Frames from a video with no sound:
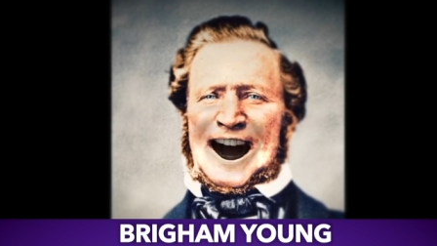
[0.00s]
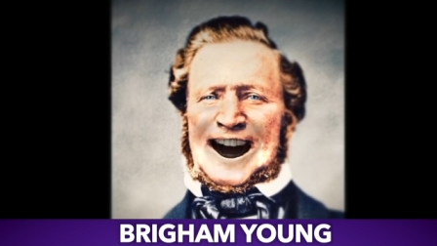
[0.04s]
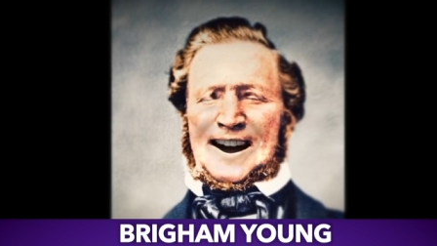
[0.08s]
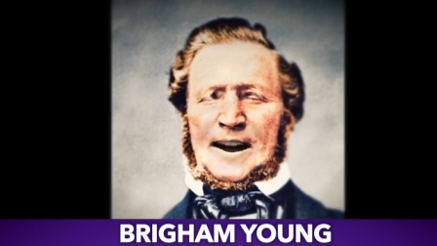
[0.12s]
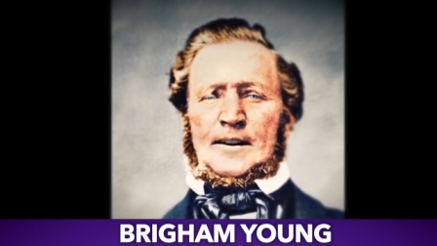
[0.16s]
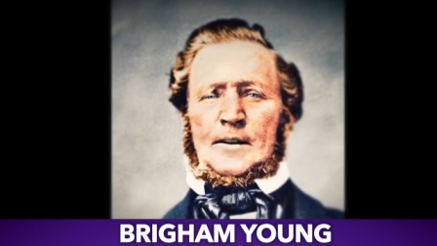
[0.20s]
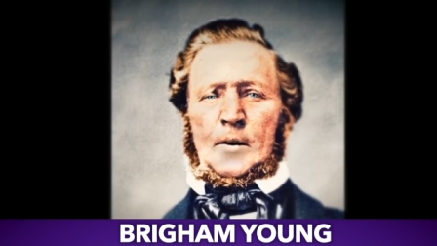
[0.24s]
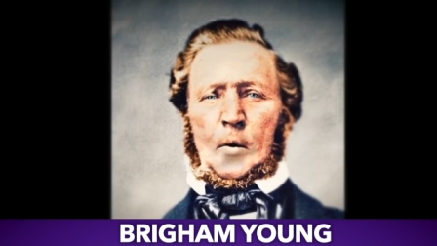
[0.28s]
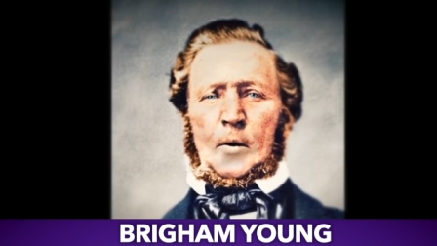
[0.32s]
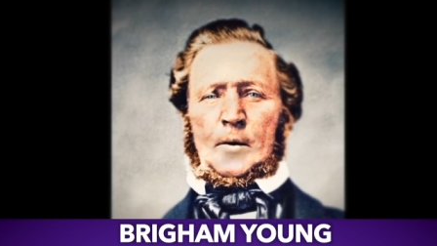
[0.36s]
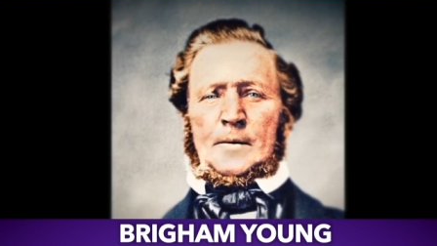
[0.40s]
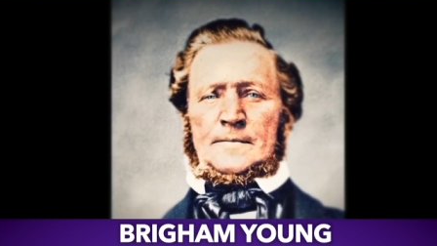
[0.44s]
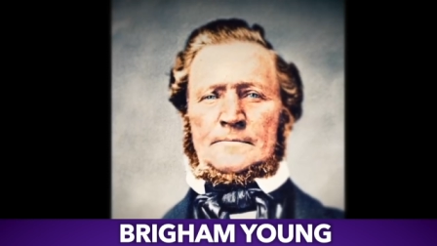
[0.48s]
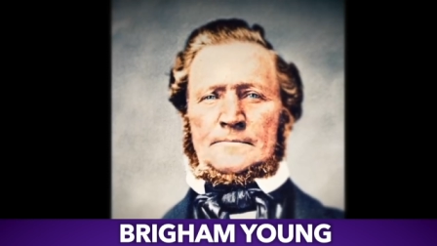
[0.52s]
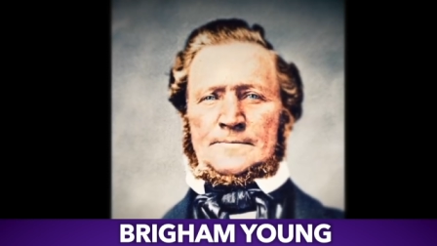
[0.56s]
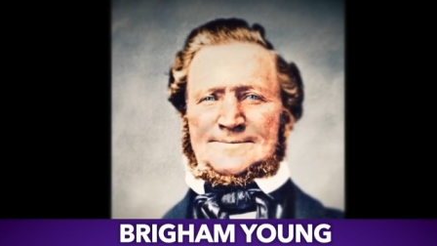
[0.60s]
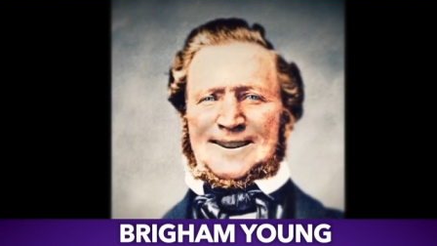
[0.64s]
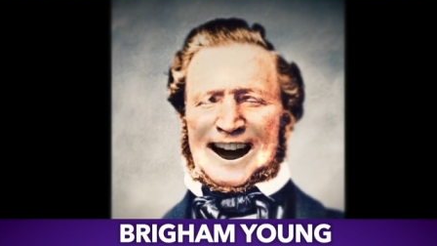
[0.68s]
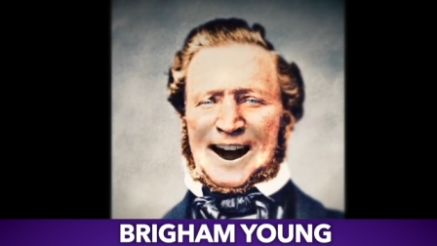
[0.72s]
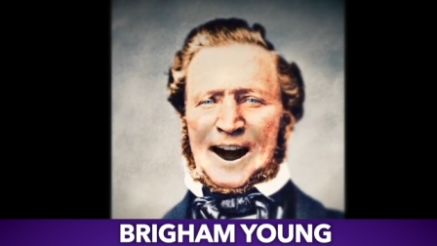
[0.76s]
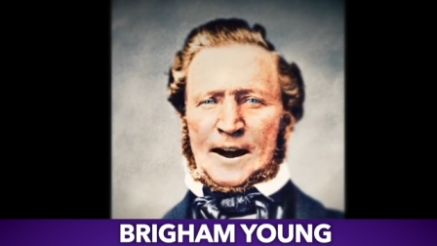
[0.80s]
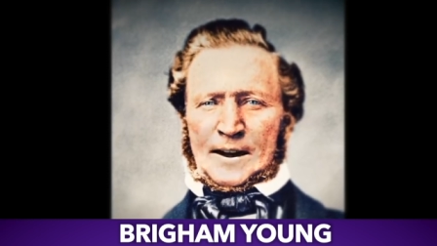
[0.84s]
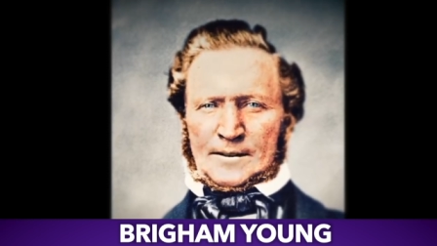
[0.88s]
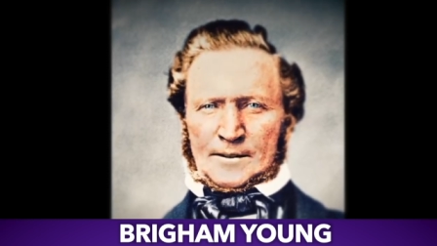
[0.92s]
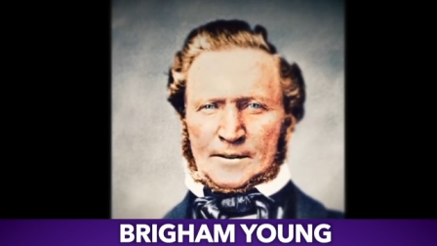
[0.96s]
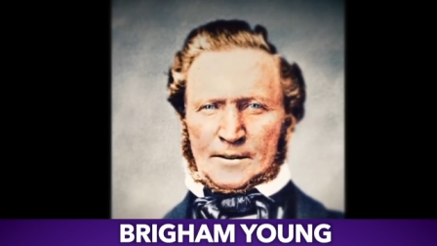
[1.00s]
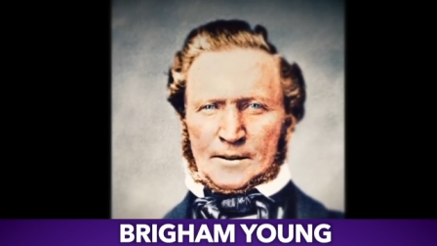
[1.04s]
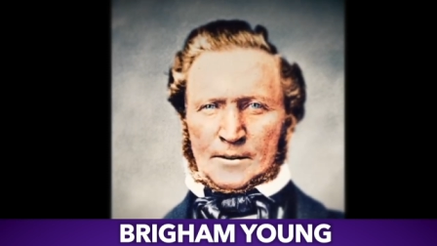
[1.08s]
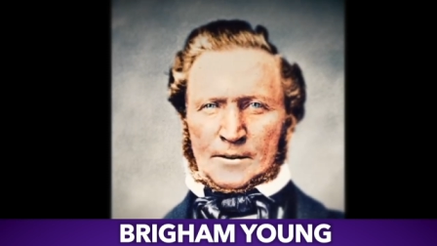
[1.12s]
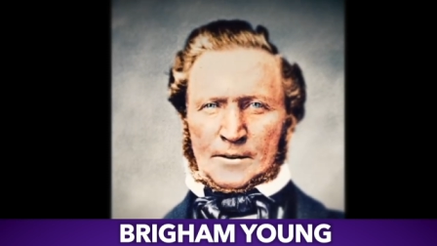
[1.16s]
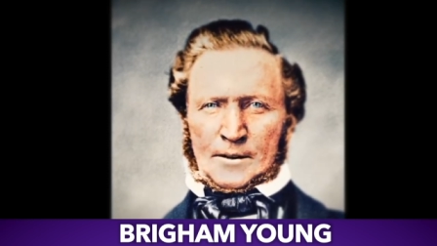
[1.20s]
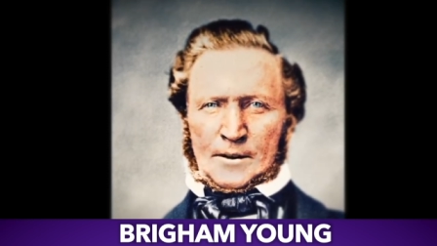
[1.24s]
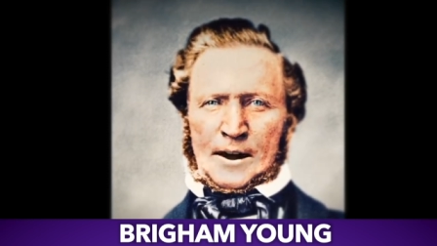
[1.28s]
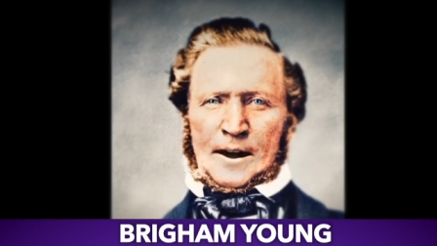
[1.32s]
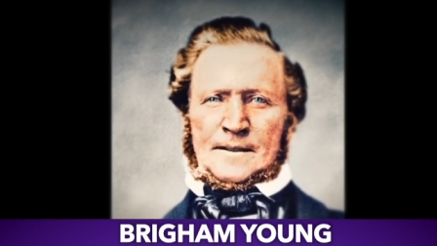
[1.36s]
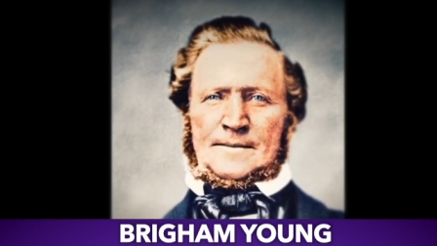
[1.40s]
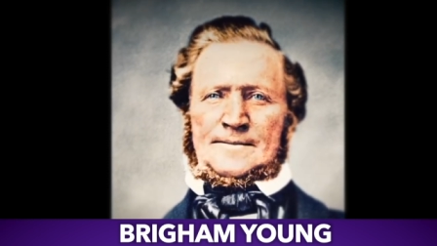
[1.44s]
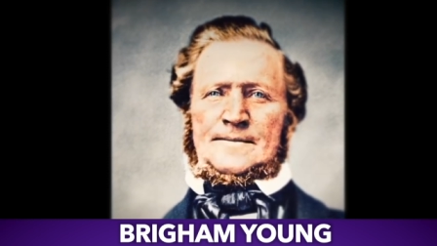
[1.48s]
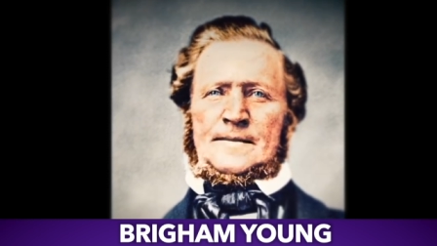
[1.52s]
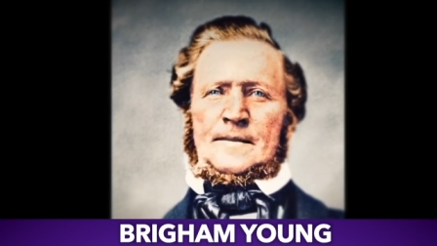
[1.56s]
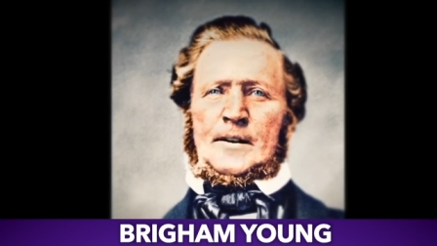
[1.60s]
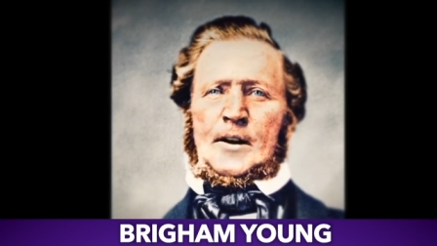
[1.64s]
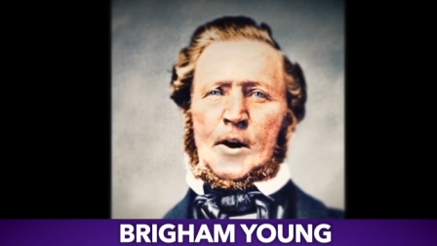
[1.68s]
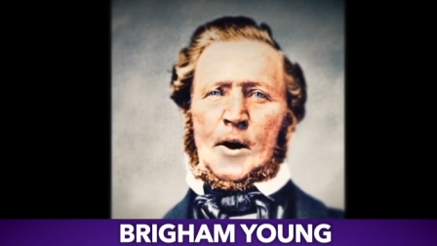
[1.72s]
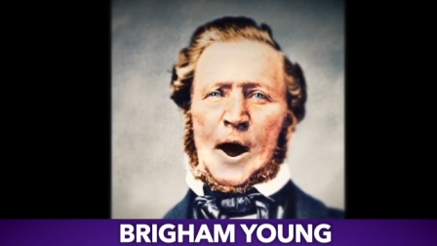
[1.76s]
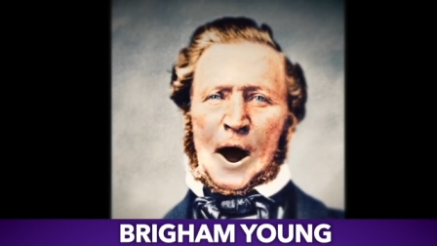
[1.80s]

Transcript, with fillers: actual mantle of